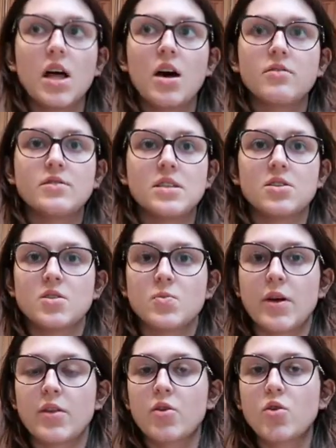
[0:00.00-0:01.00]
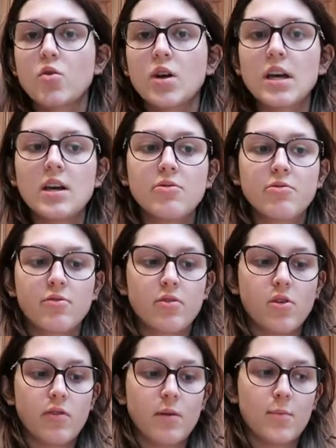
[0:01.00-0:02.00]
Love deals with grief.
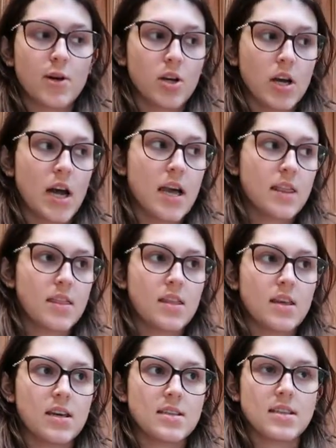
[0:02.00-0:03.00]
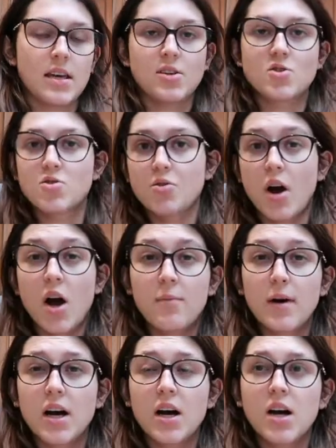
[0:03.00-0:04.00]
November 9th is like
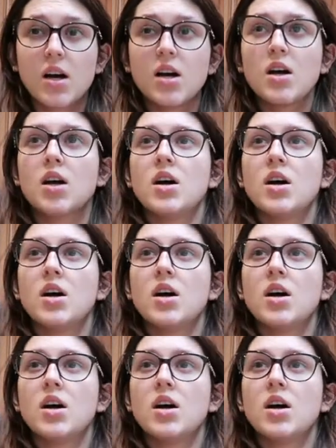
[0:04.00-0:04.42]
trauma.